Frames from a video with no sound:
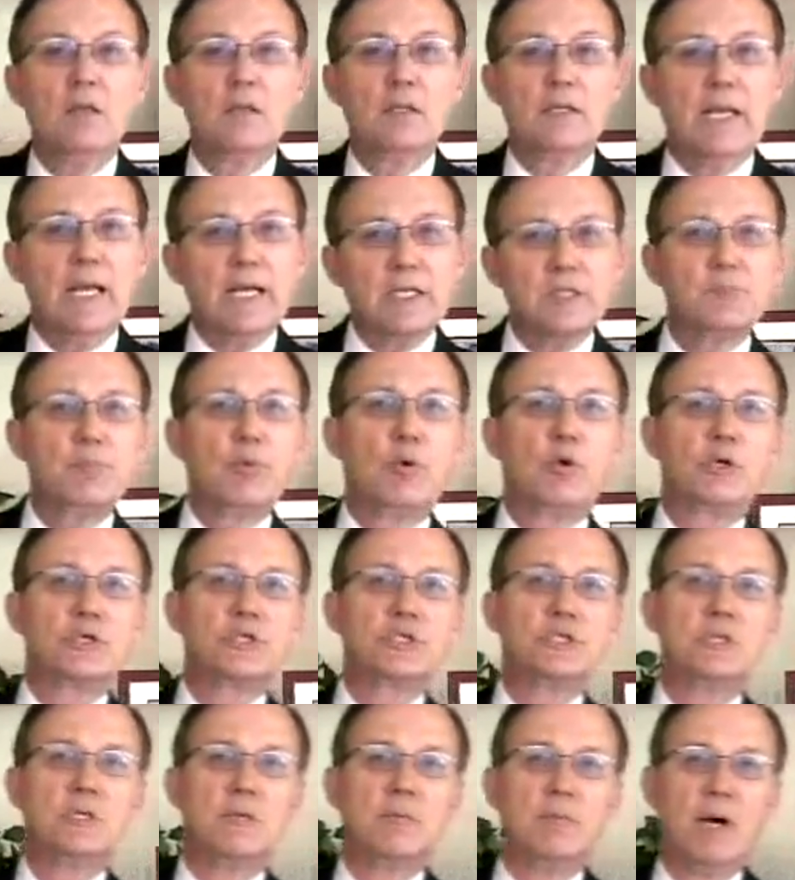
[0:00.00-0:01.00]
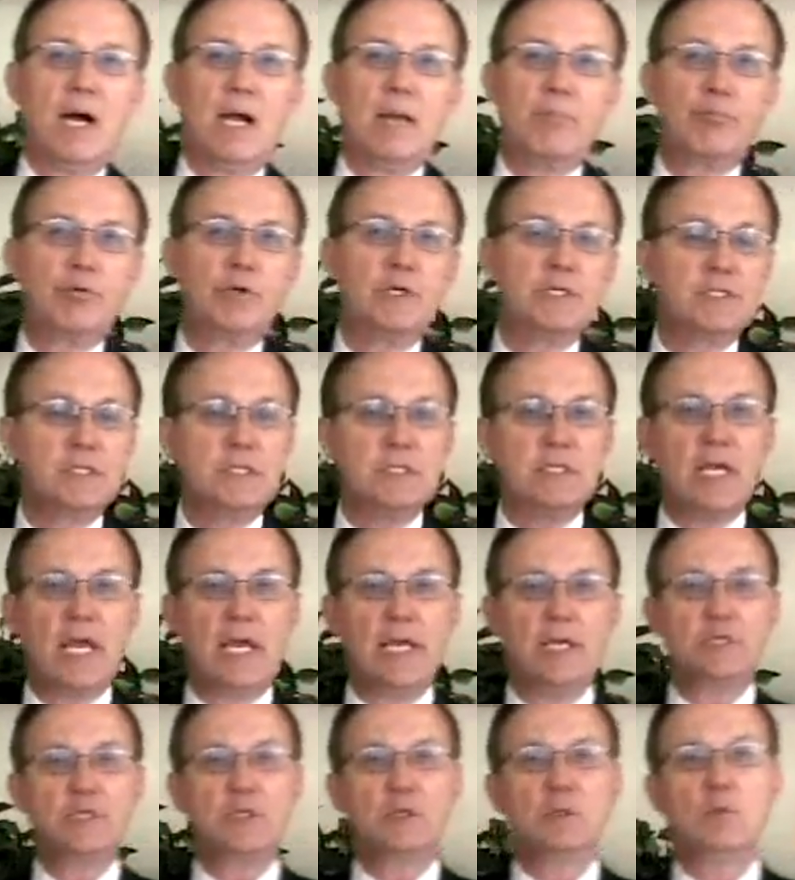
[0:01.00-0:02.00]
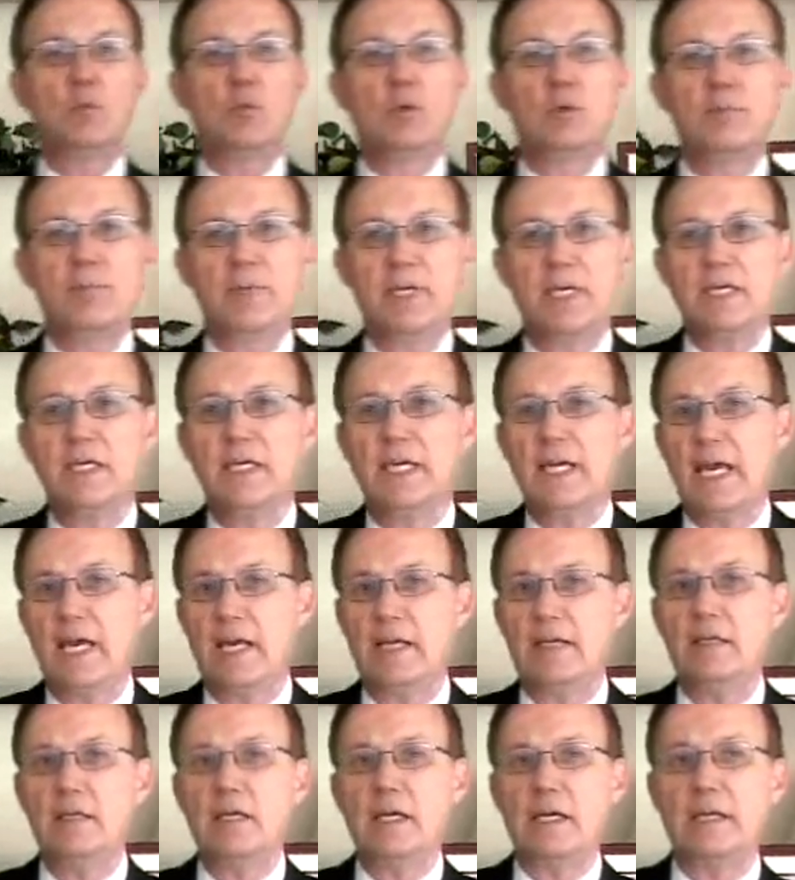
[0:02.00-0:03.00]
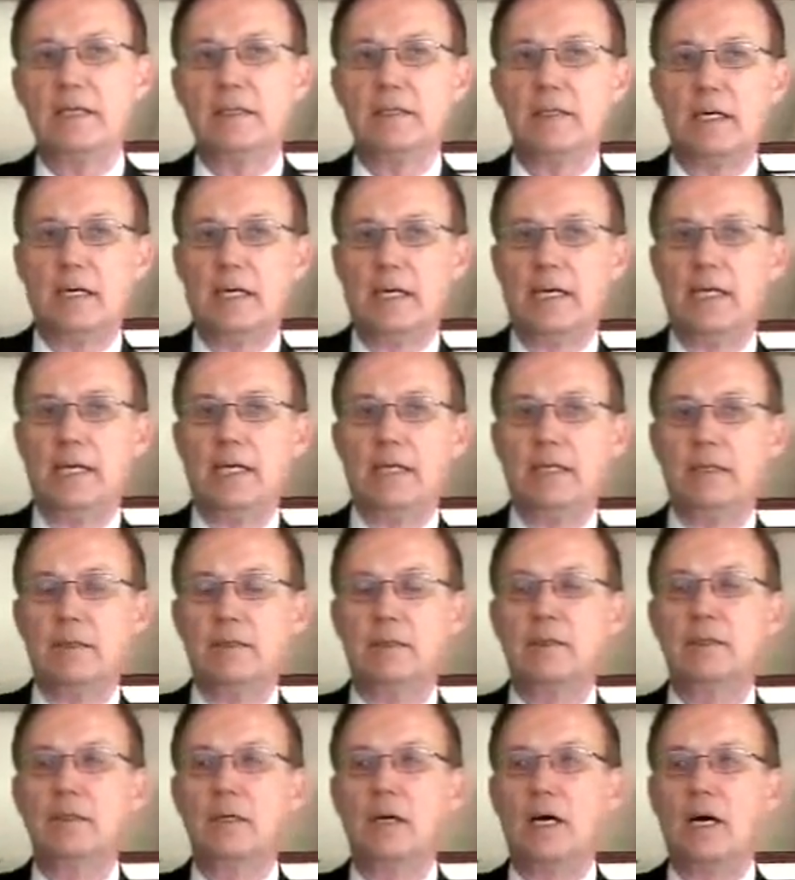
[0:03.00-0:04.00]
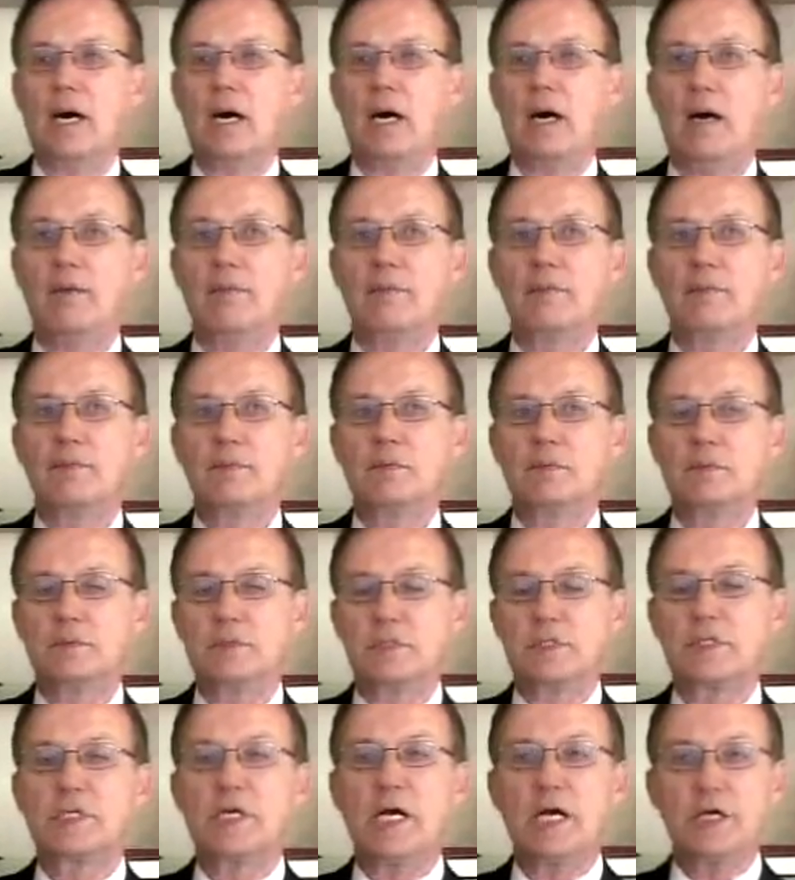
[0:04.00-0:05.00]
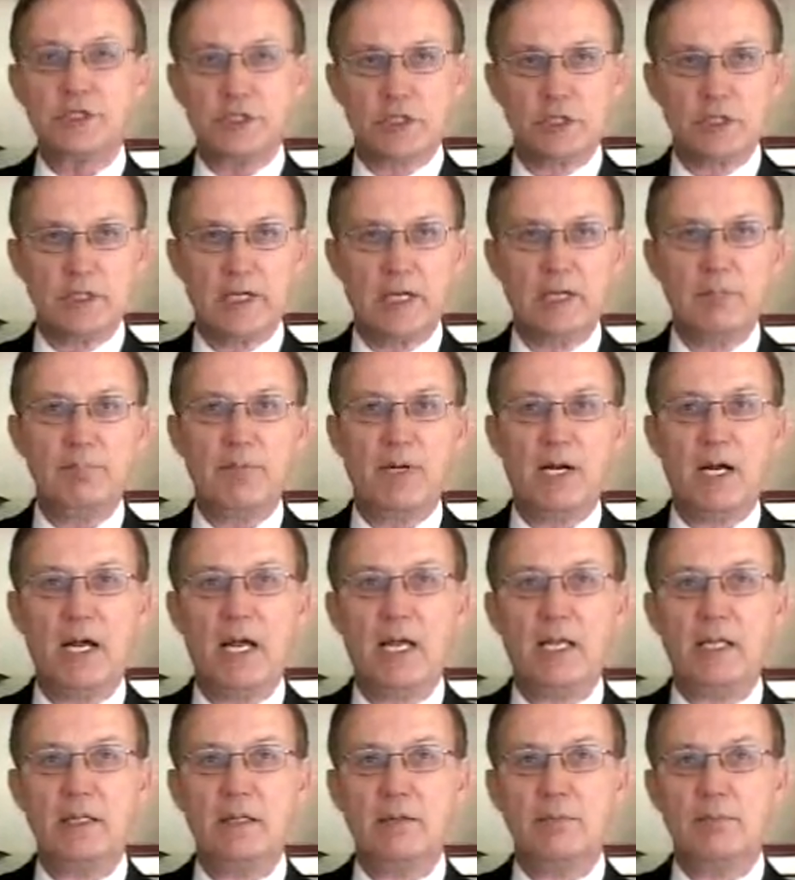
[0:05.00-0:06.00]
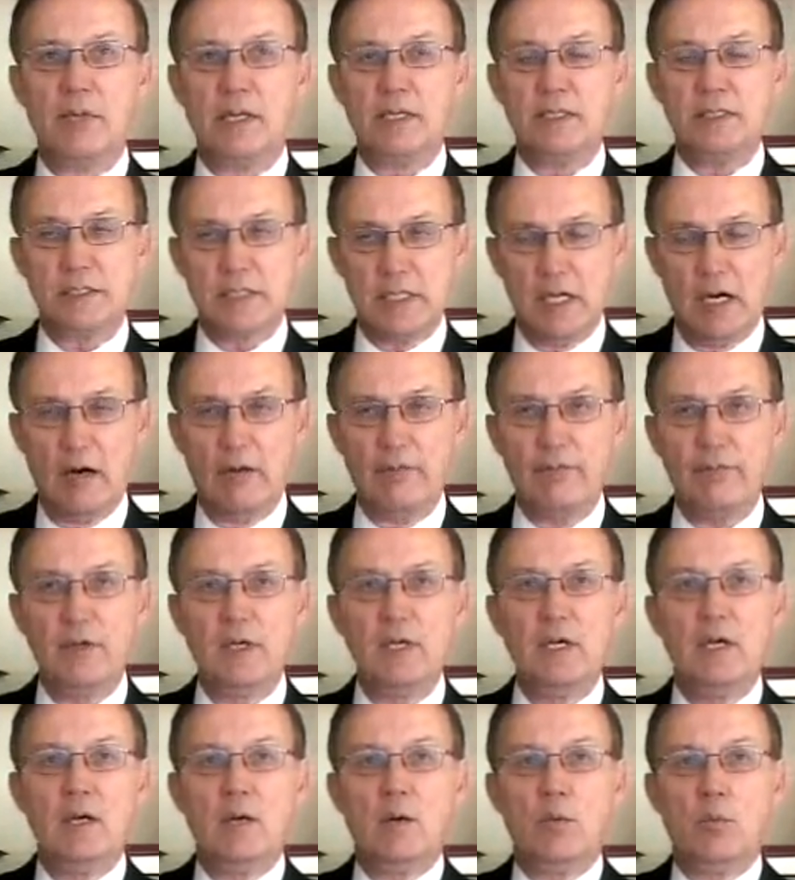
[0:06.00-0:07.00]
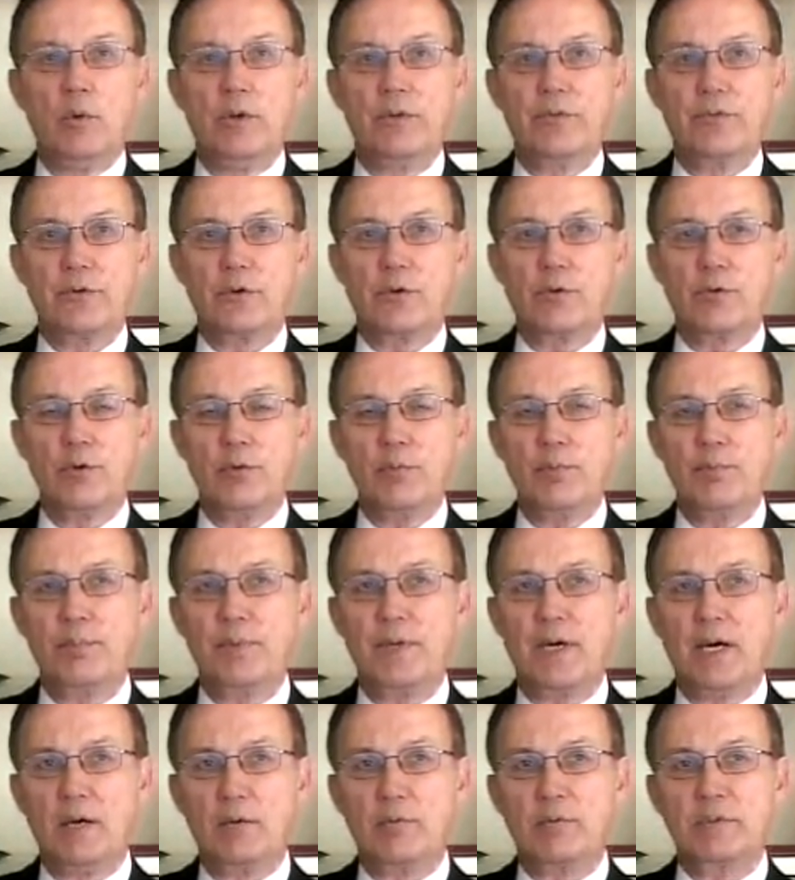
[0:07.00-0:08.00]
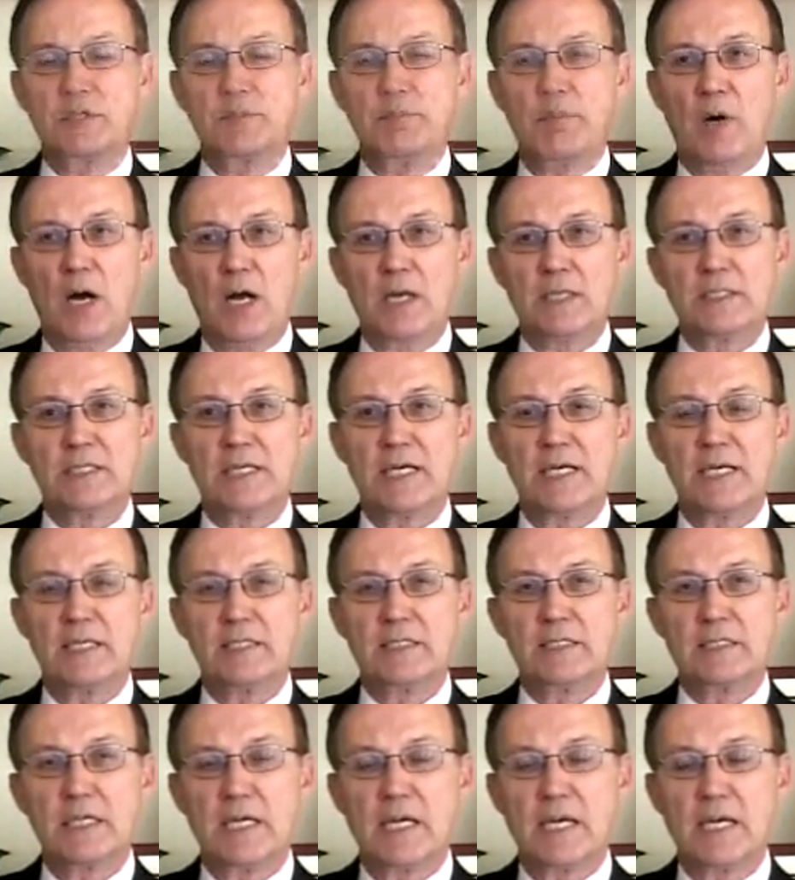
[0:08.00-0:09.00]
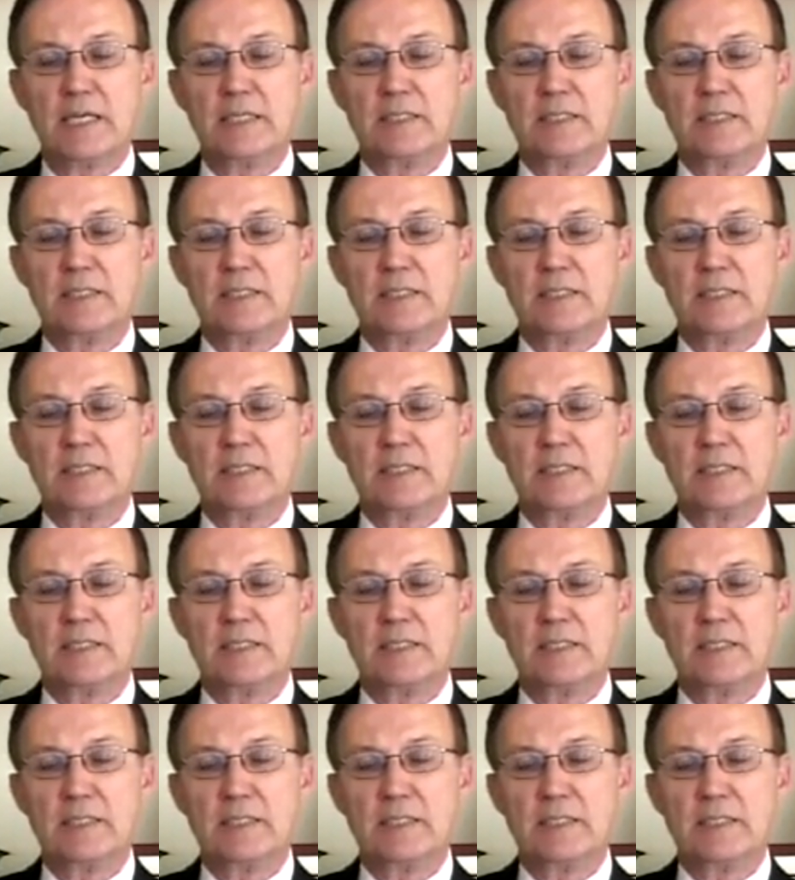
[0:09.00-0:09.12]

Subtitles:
The next portion of my presentation would be, again, a discussion led by myself with group response as